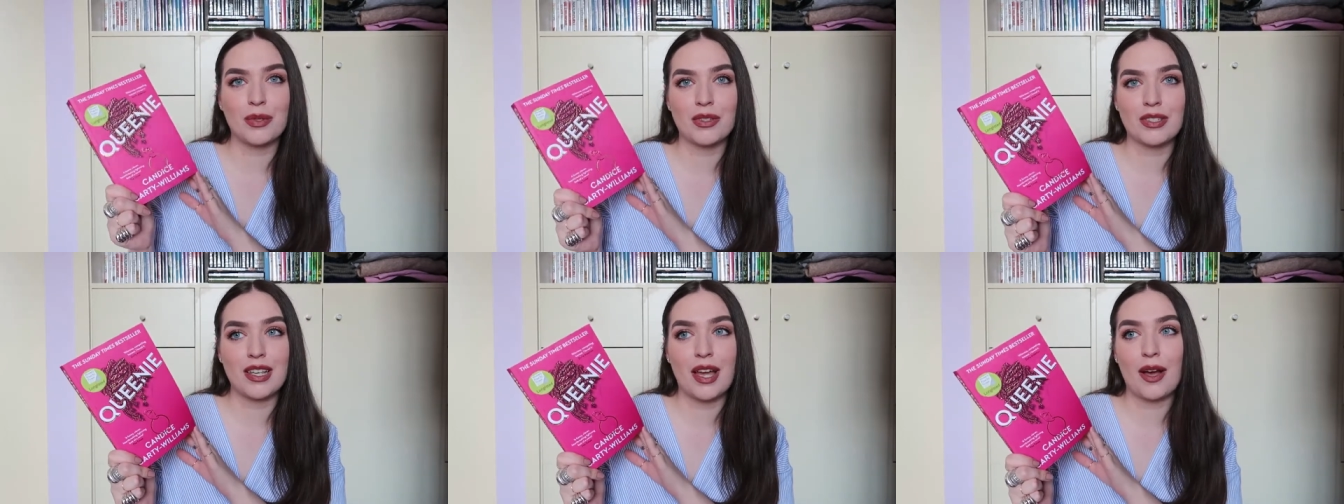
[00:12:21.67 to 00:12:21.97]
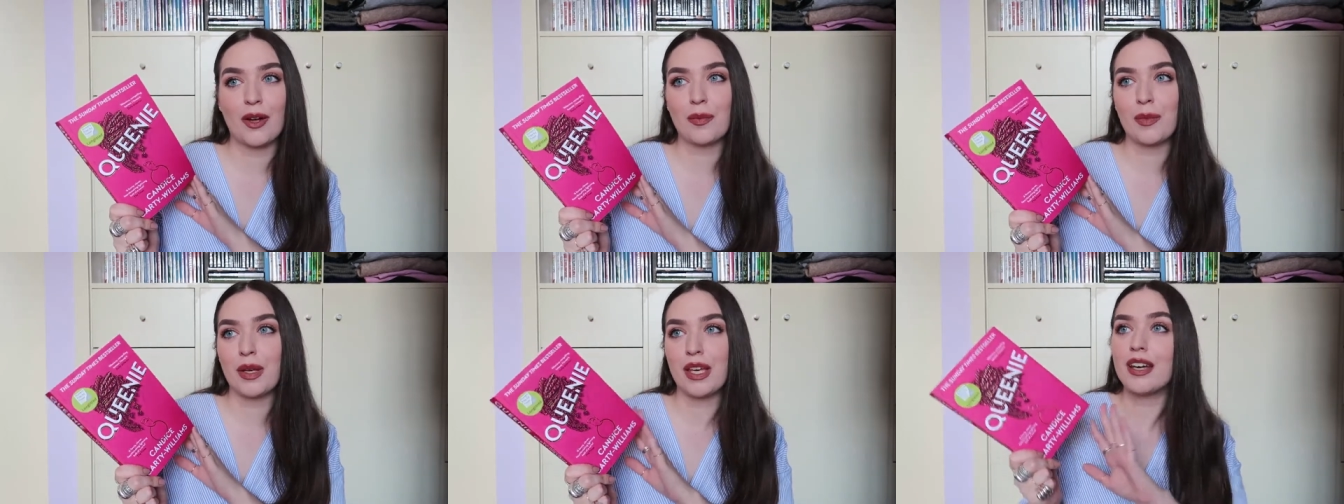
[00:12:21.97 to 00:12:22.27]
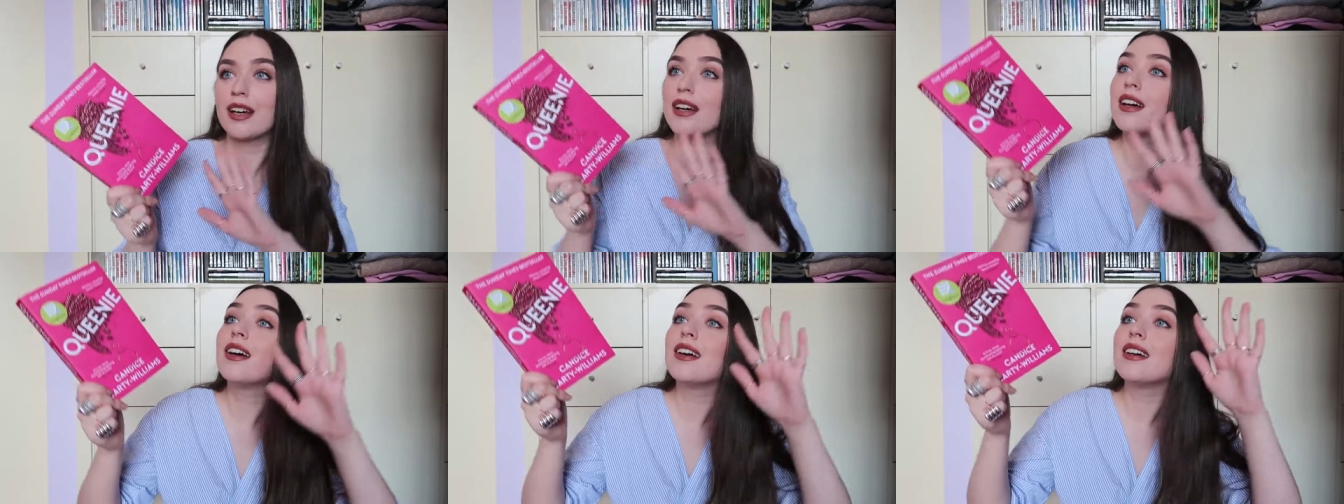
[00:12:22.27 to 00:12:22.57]
puts out
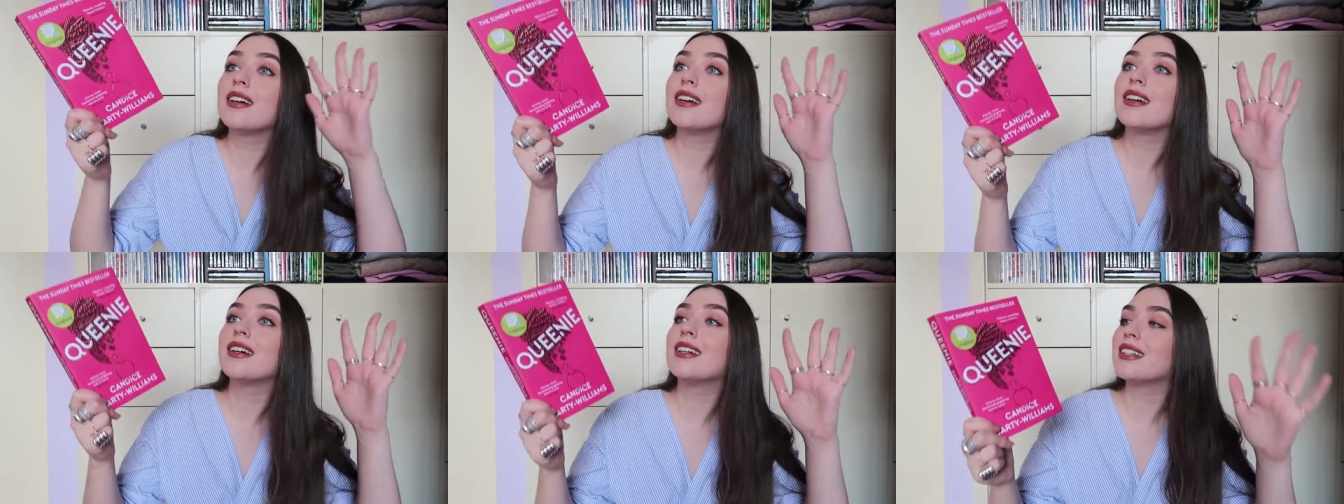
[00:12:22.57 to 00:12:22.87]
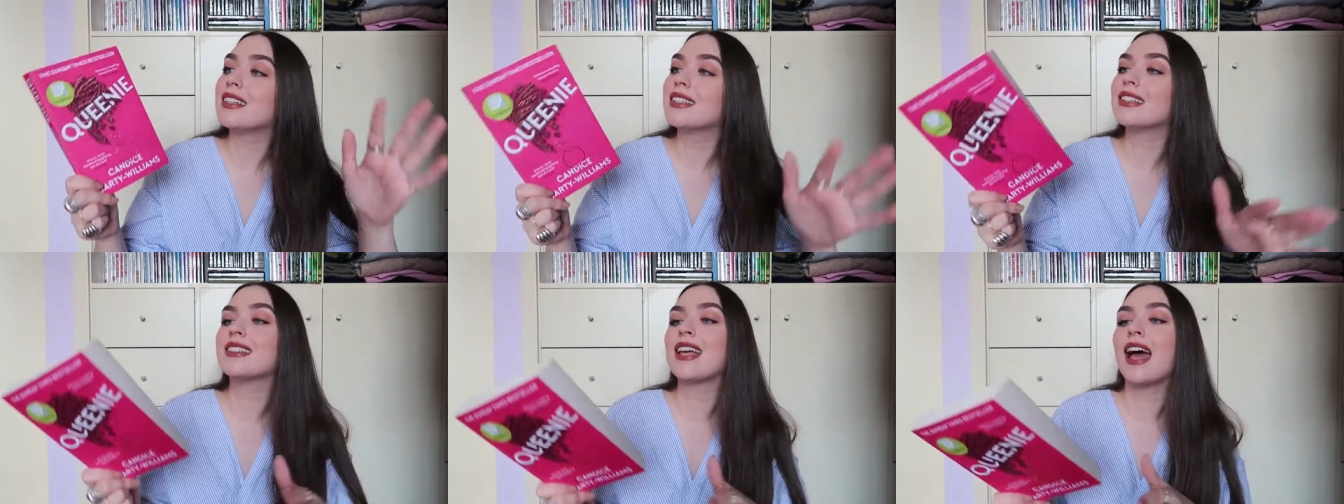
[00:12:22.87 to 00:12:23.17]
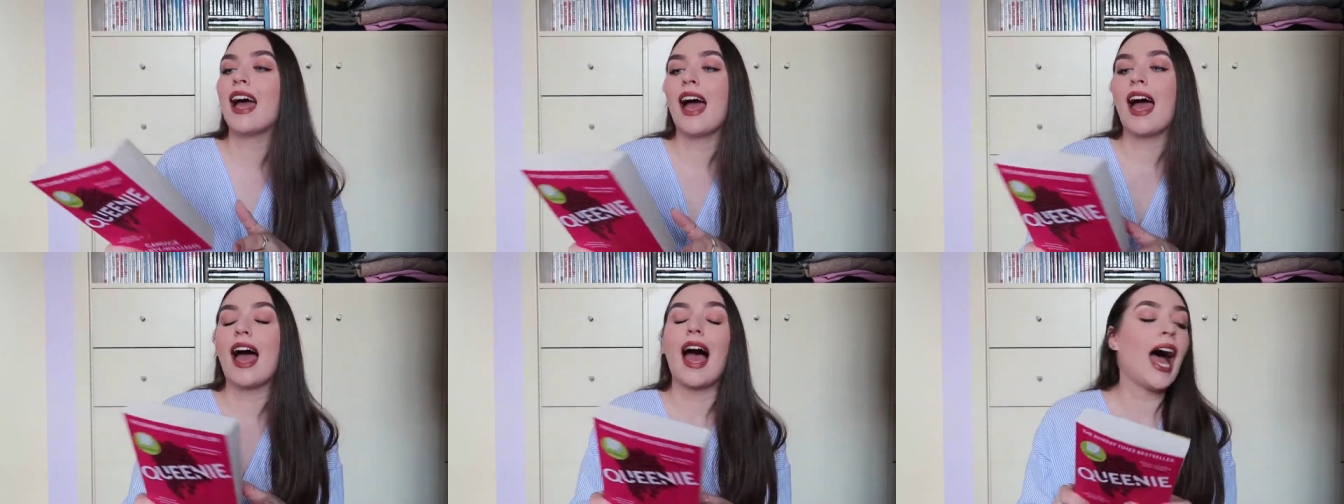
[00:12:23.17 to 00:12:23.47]
because
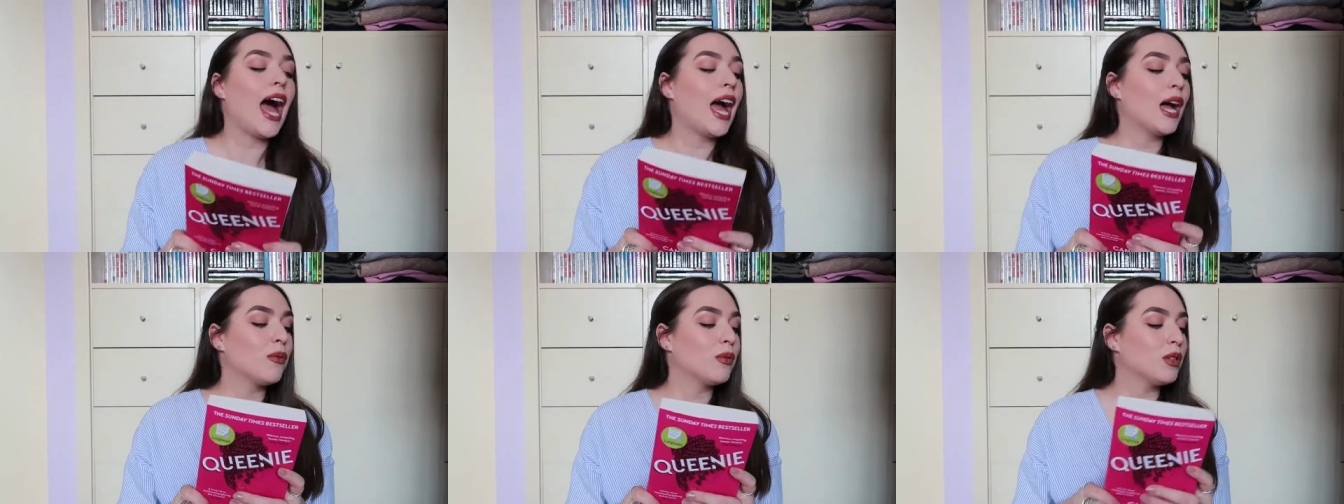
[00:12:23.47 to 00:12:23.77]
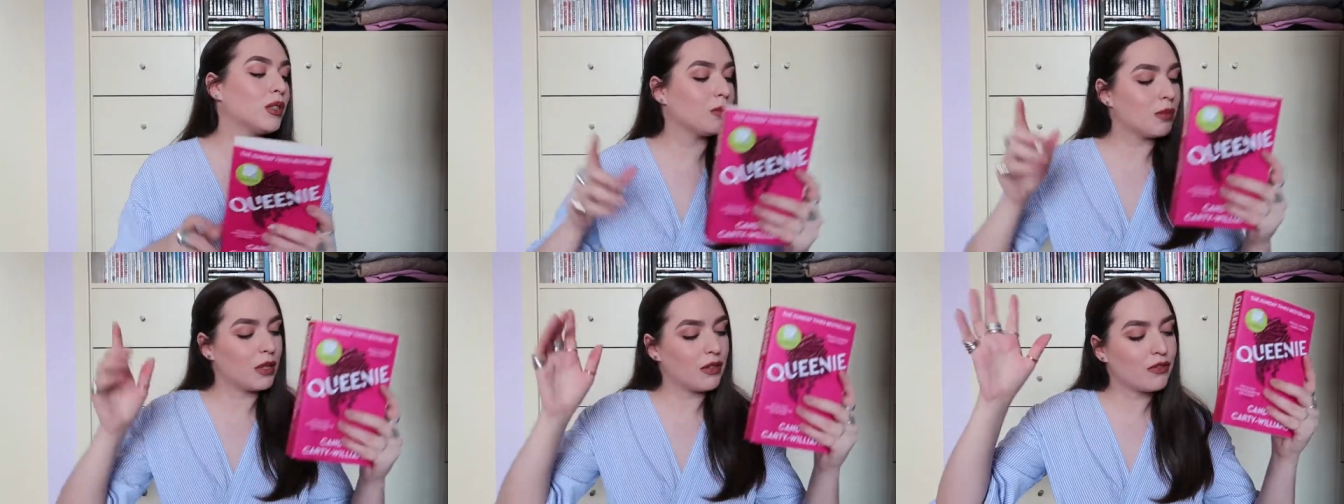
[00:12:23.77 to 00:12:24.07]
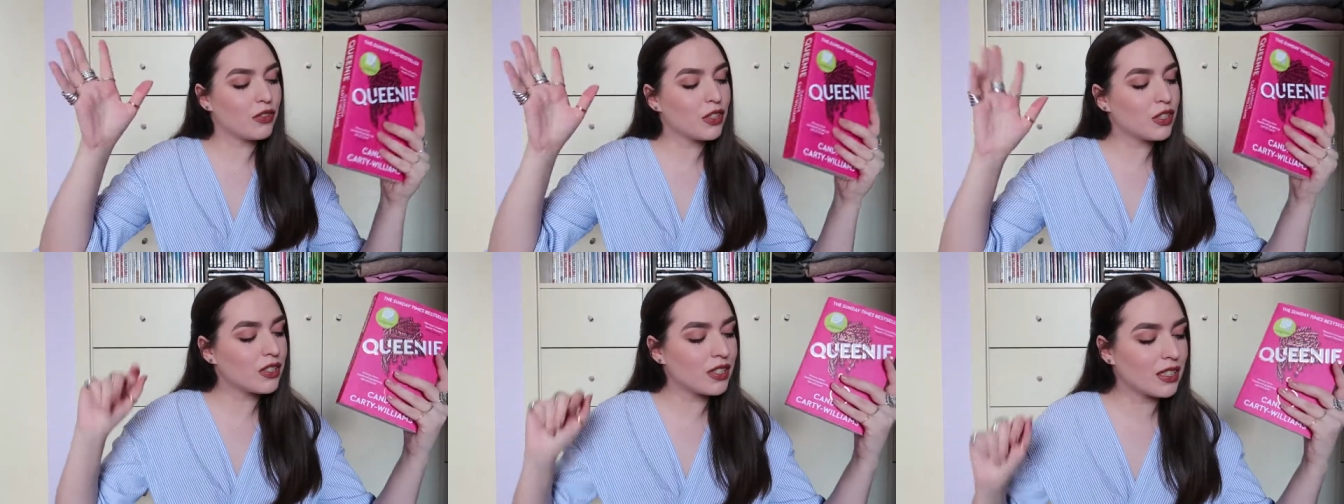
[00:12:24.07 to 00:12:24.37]
I will be
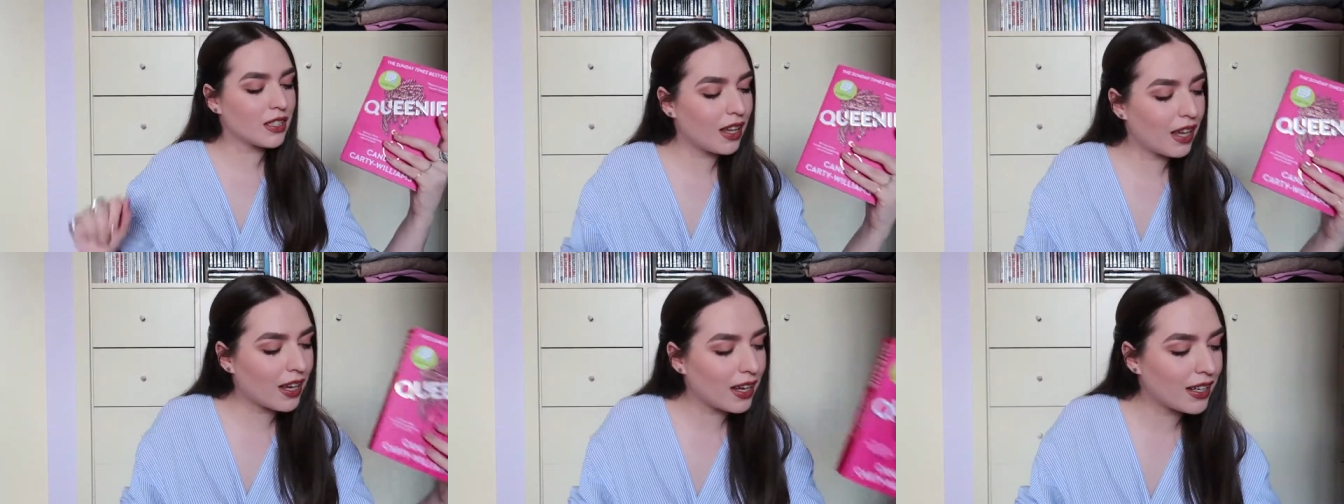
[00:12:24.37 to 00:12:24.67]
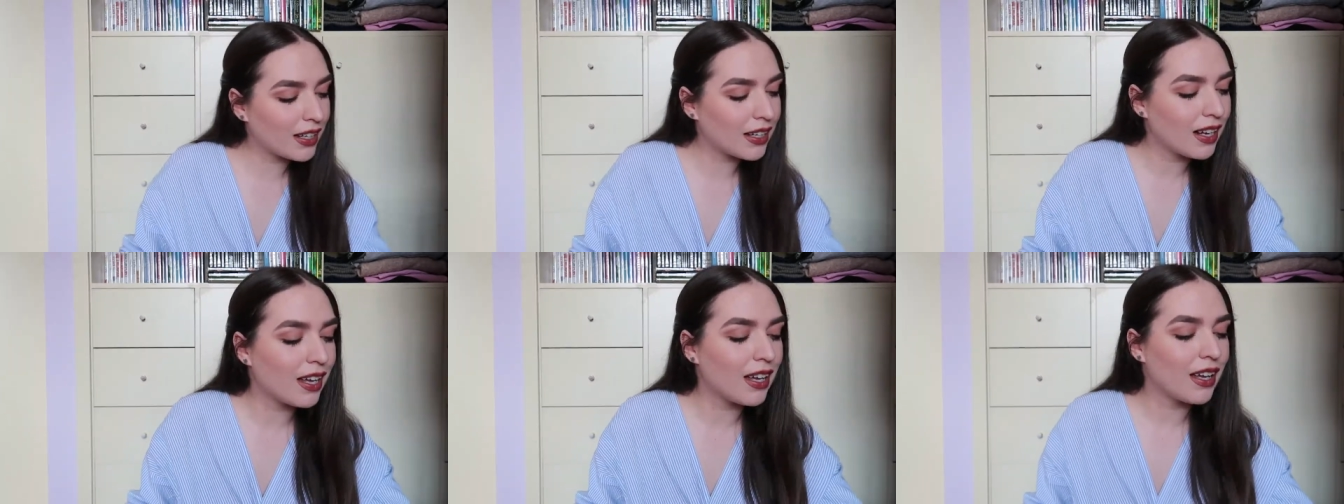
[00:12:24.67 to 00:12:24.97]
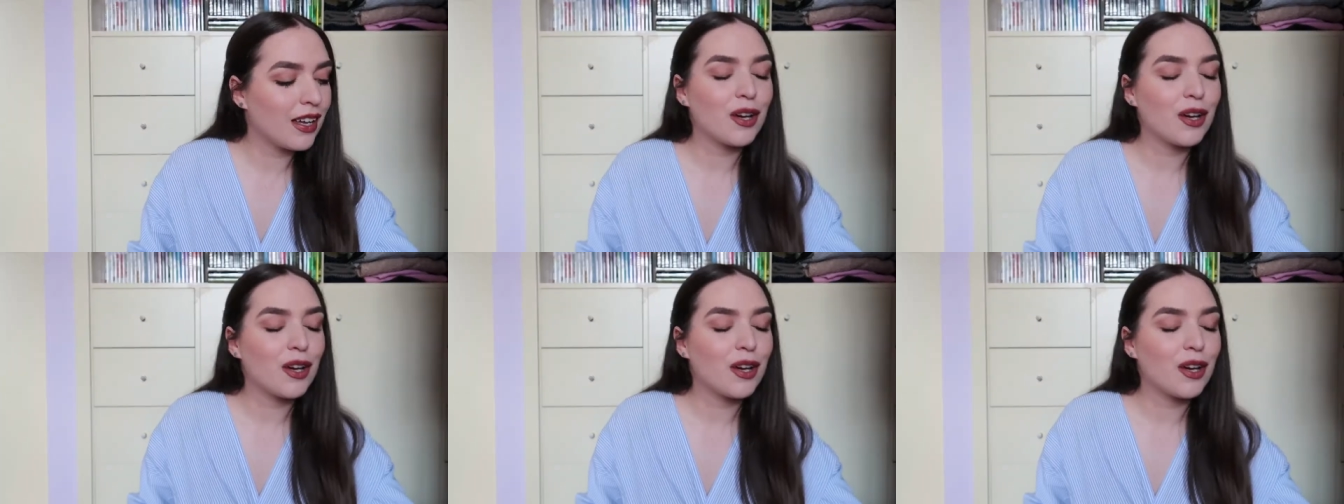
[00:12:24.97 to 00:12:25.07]
first in line.